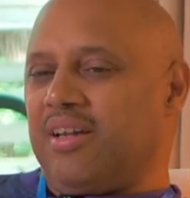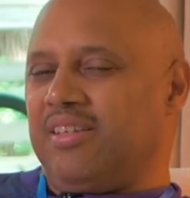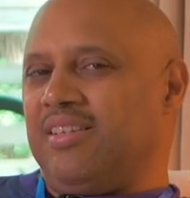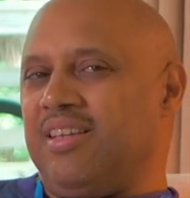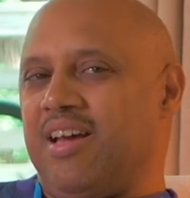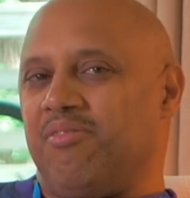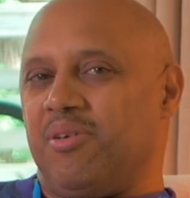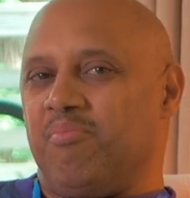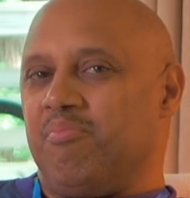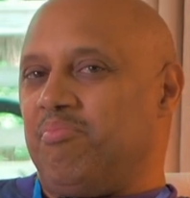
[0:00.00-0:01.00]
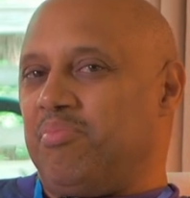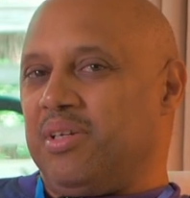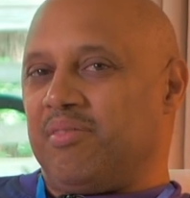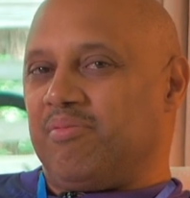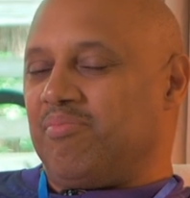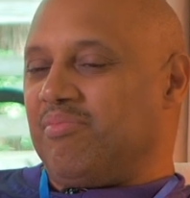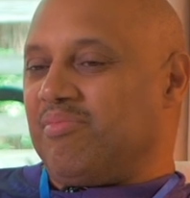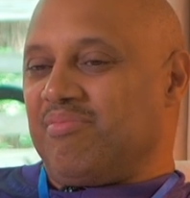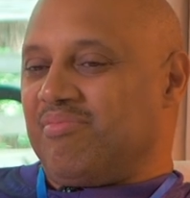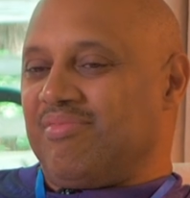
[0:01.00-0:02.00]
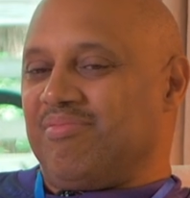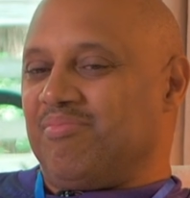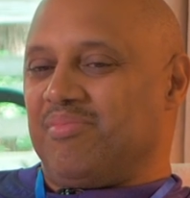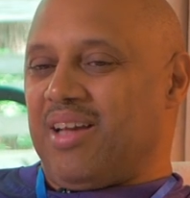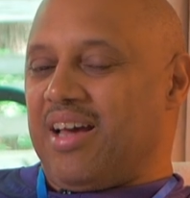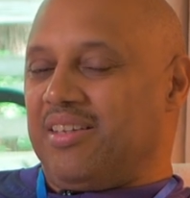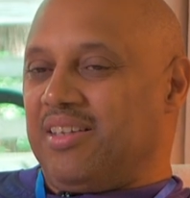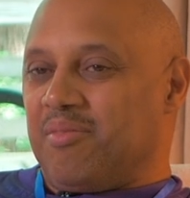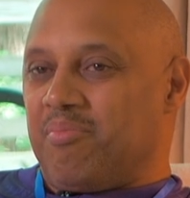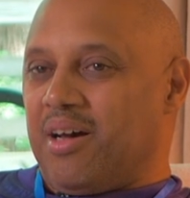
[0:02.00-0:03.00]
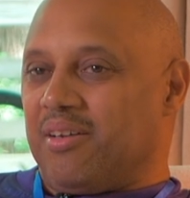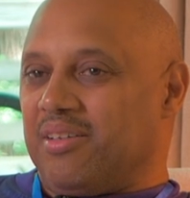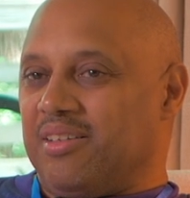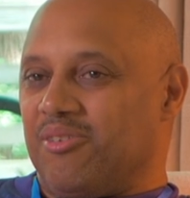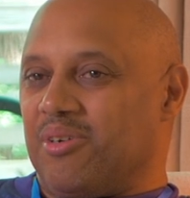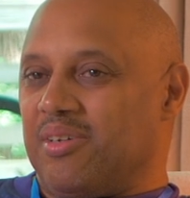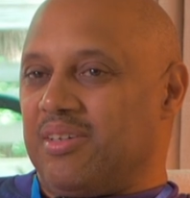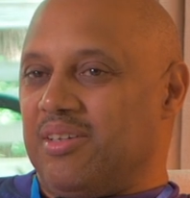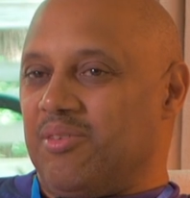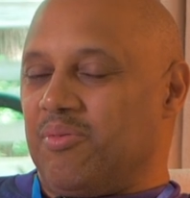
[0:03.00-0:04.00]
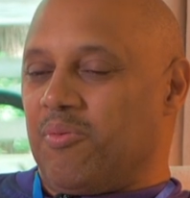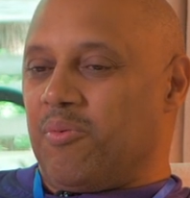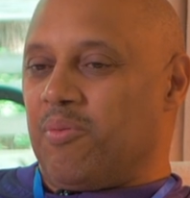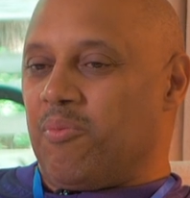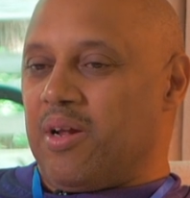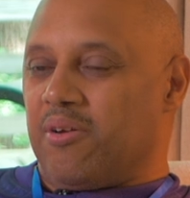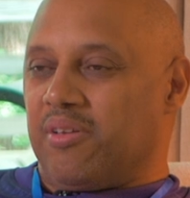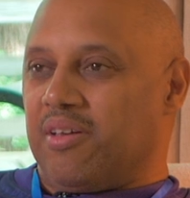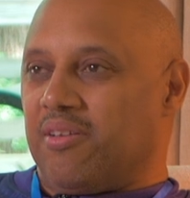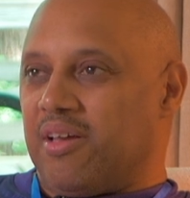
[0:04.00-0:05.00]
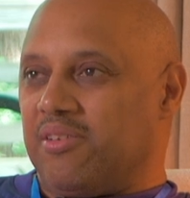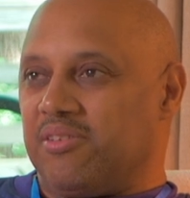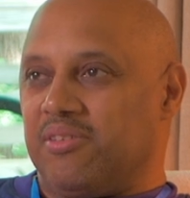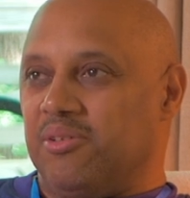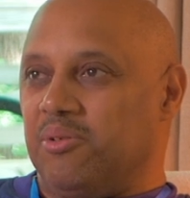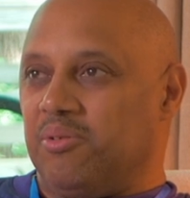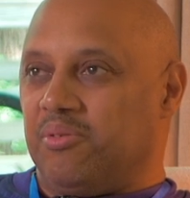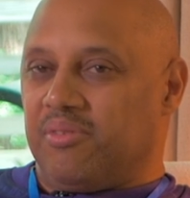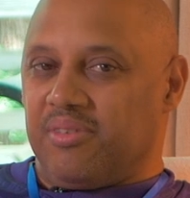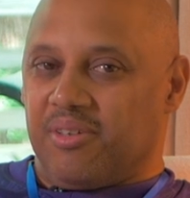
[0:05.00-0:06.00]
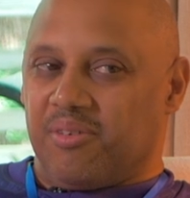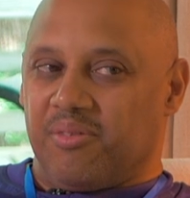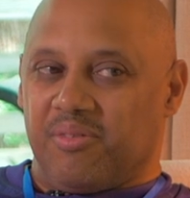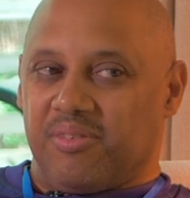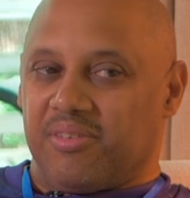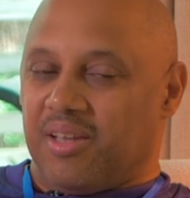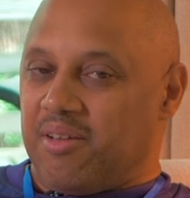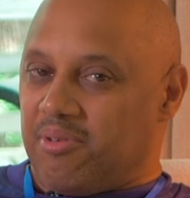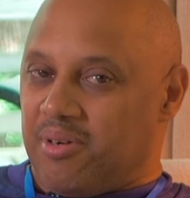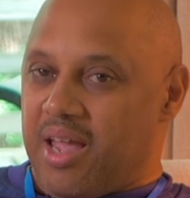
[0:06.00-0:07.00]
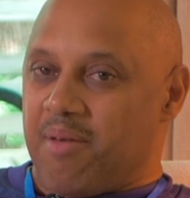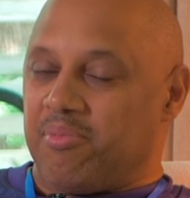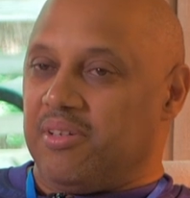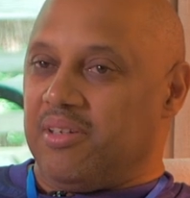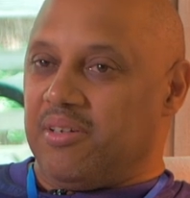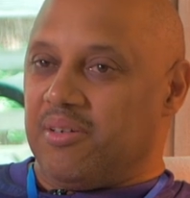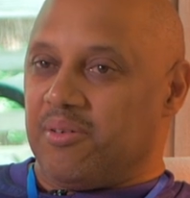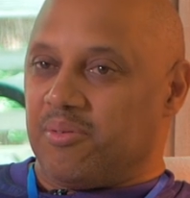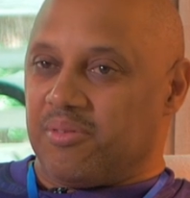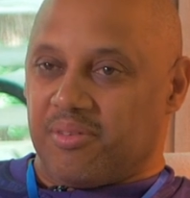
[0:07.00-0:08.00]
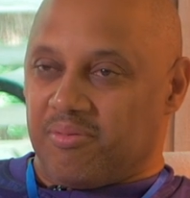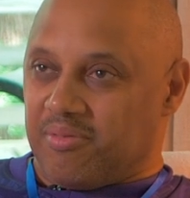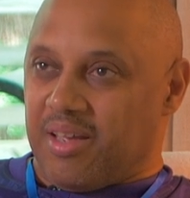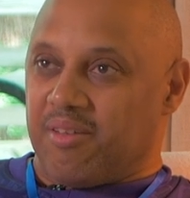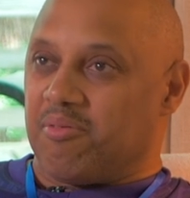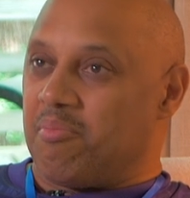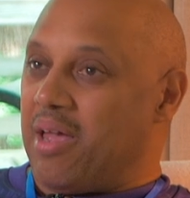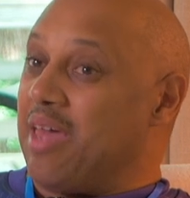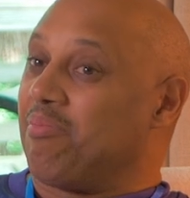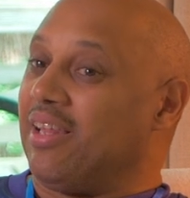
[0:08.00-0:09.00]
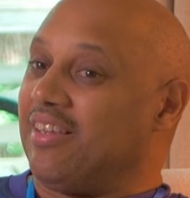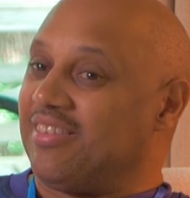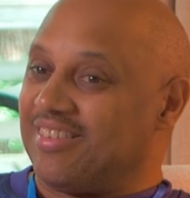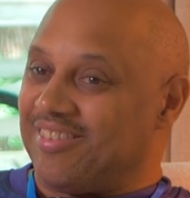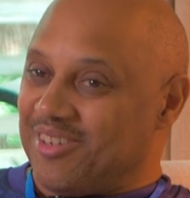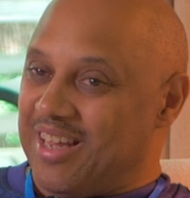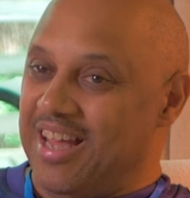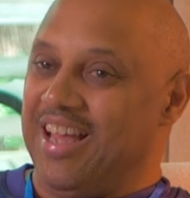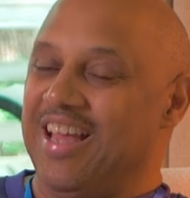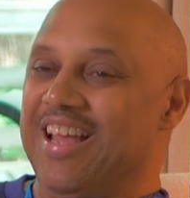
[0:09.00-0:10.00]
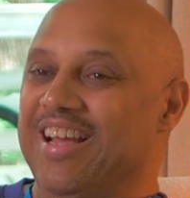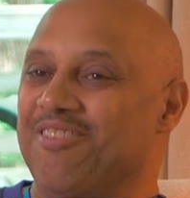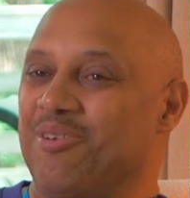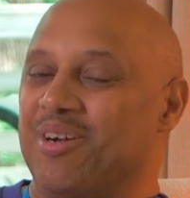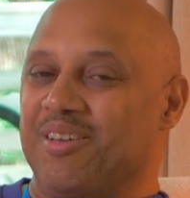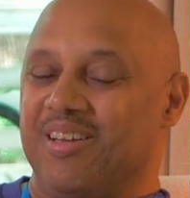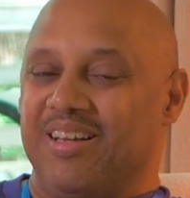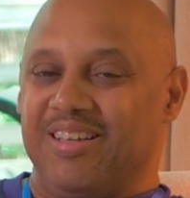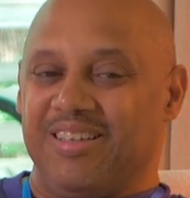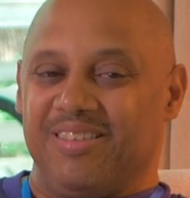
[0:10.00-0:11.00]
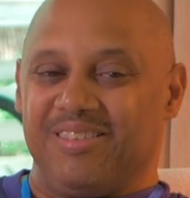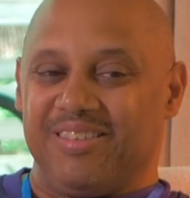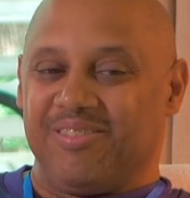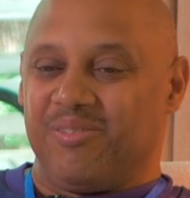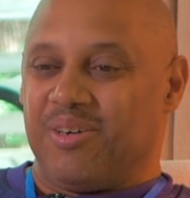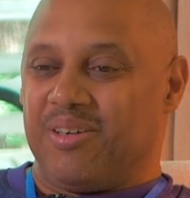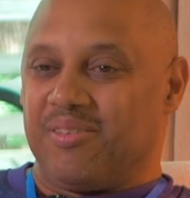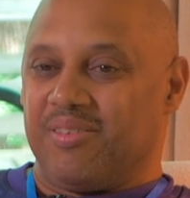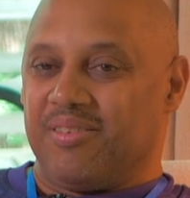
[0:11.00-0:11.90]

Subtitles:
I didn't have a big idea about it or one way or the other. I just knew, slavery happened here. It was kind of a bad place where